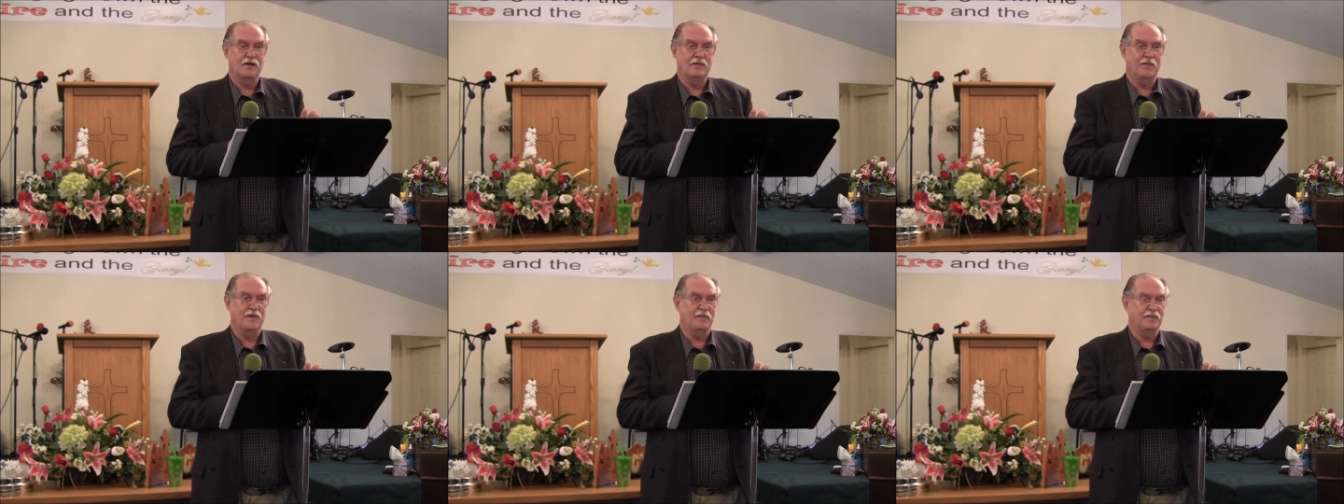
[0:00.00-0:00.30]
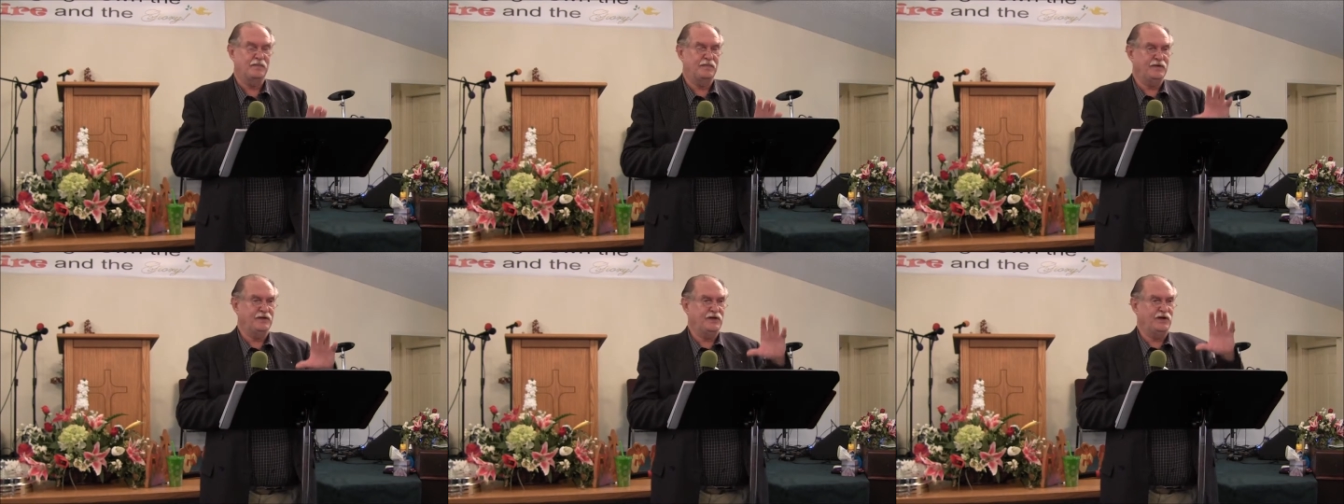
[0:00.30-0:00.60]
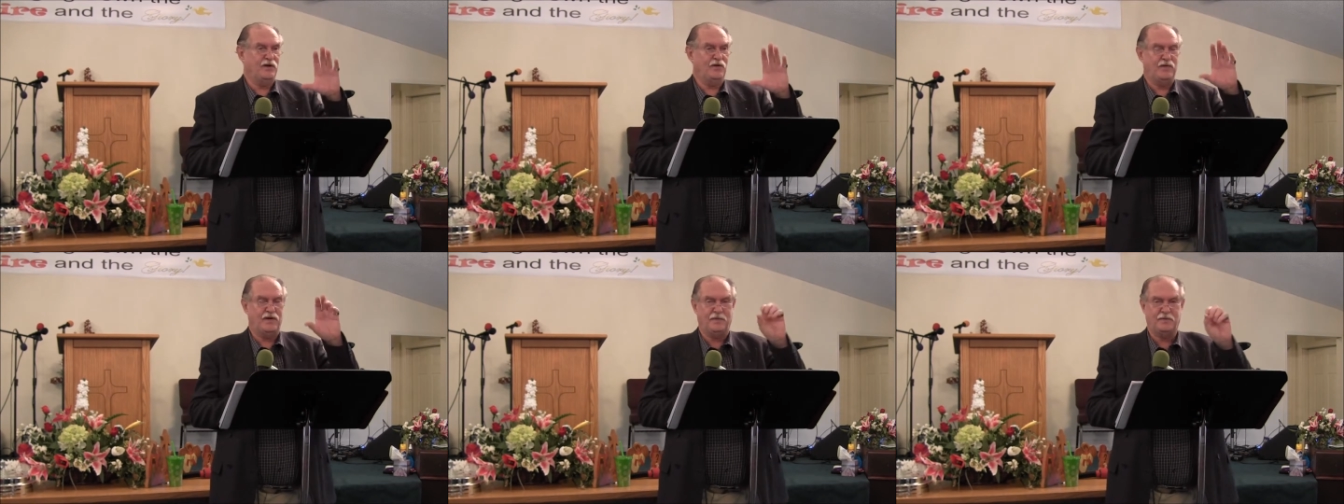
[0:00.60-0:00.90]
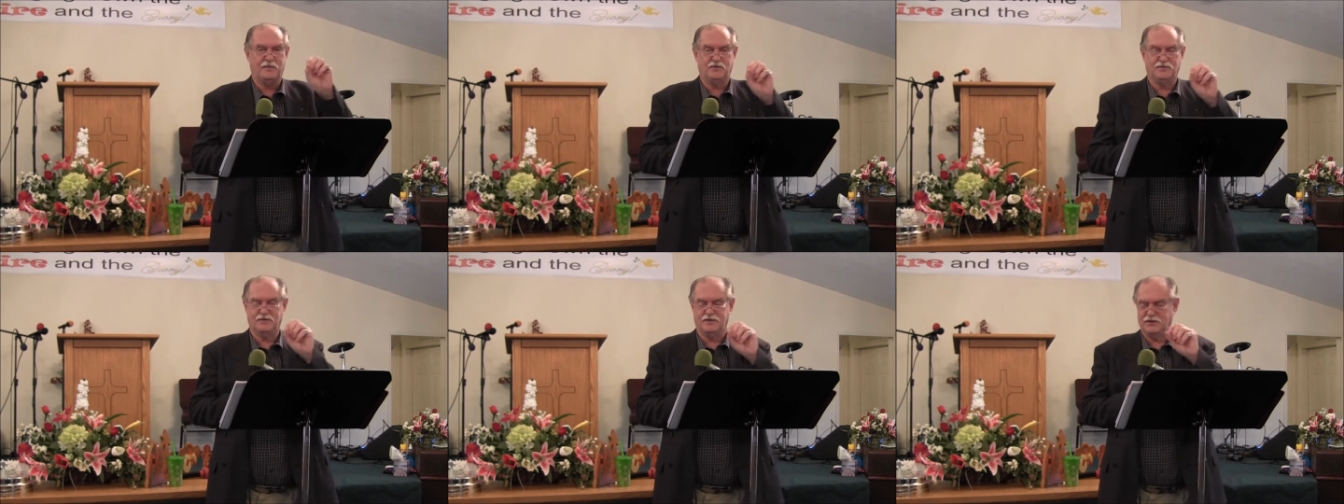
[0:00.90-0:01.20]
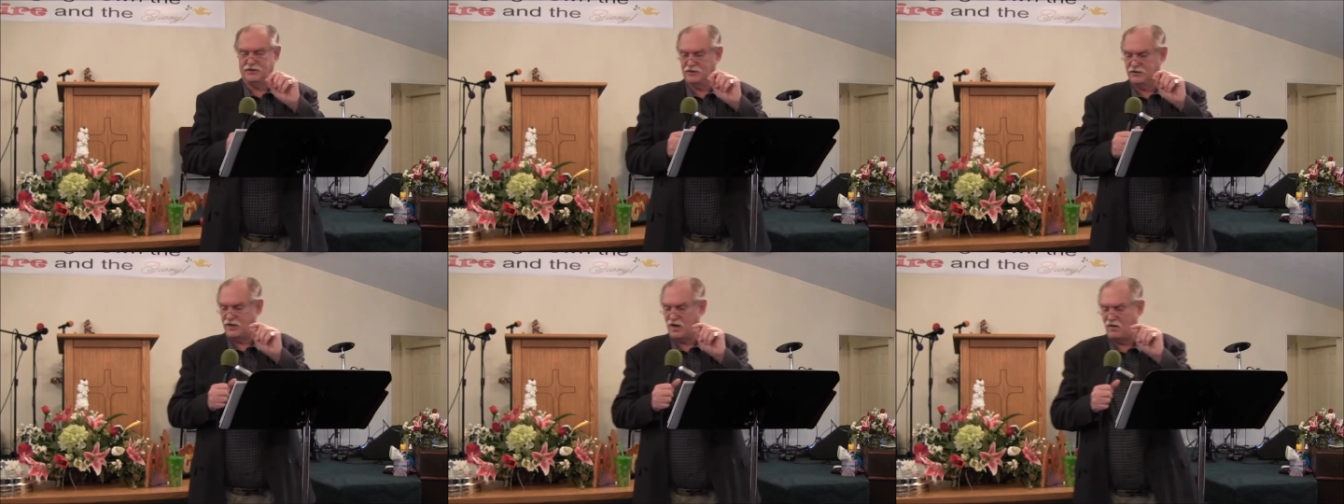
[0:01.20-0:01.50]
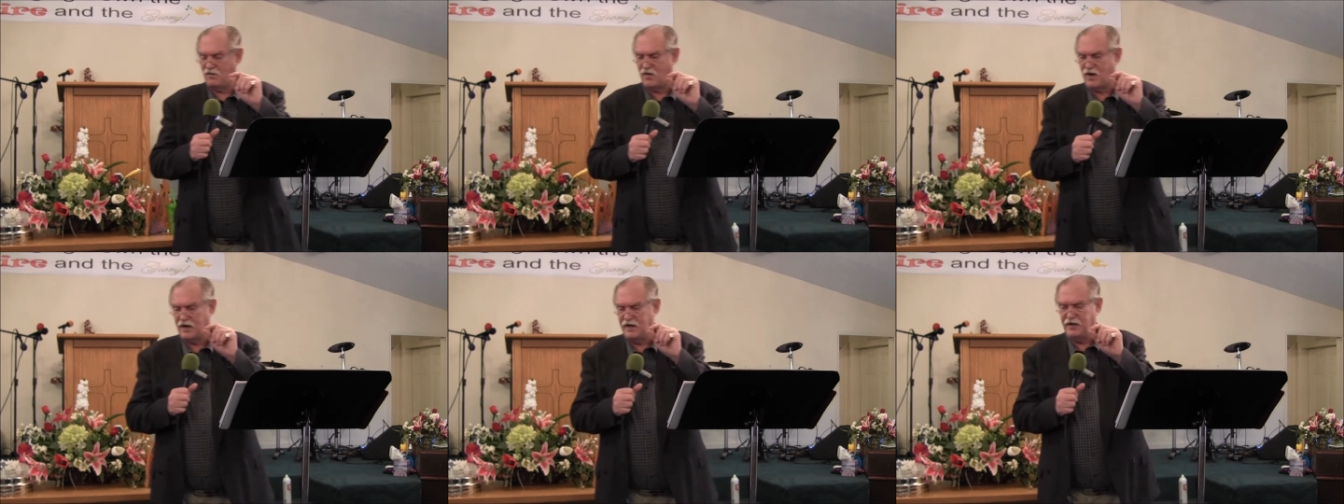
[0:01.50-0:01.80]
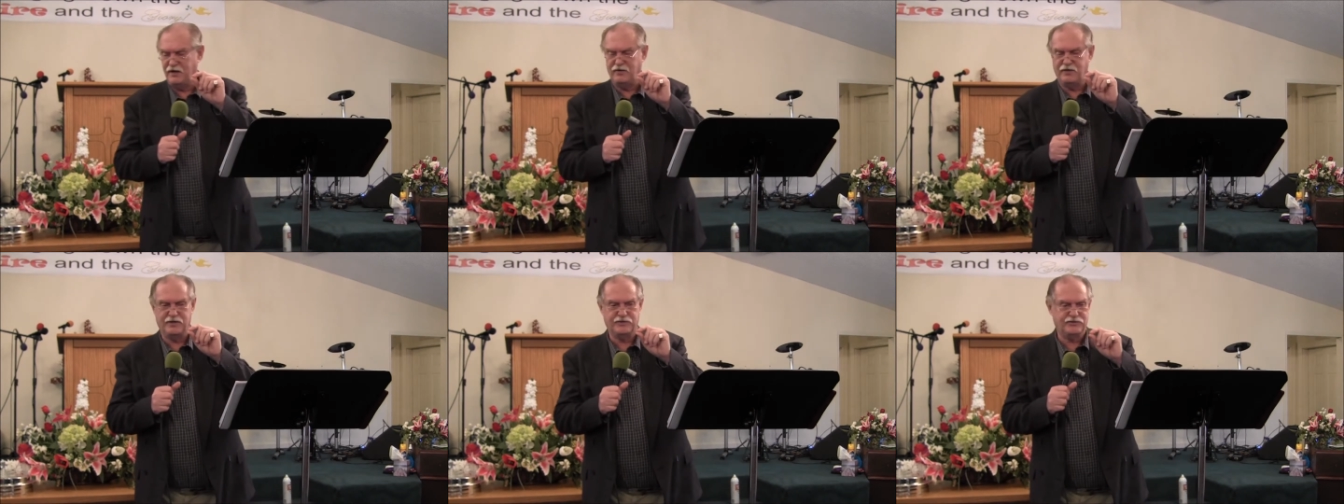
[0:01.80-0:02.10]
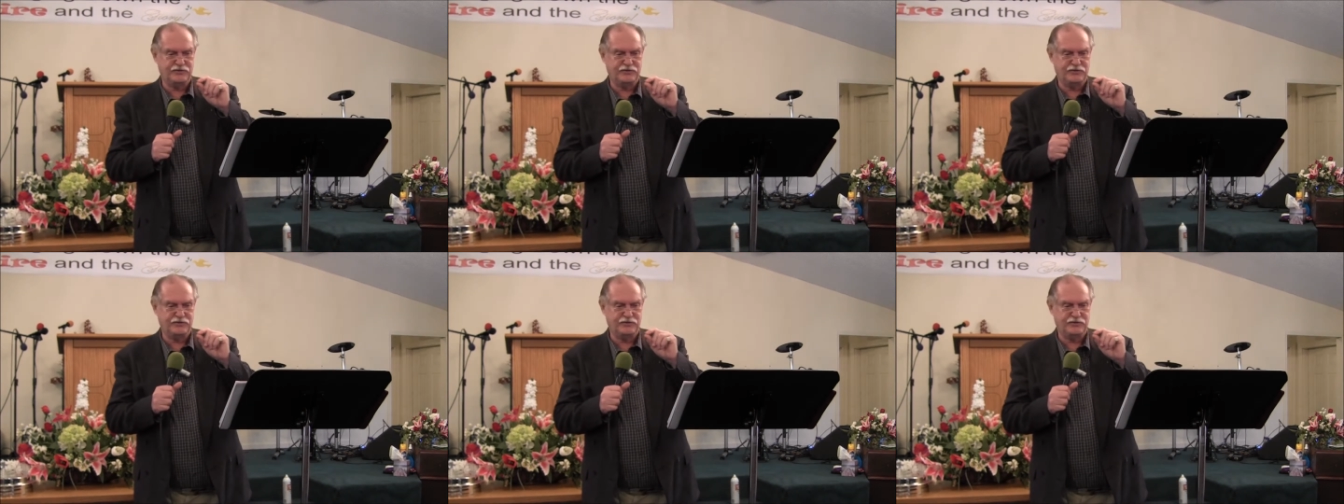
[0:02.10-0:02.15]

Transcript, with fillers: But, you know, I'm going to just stop right here and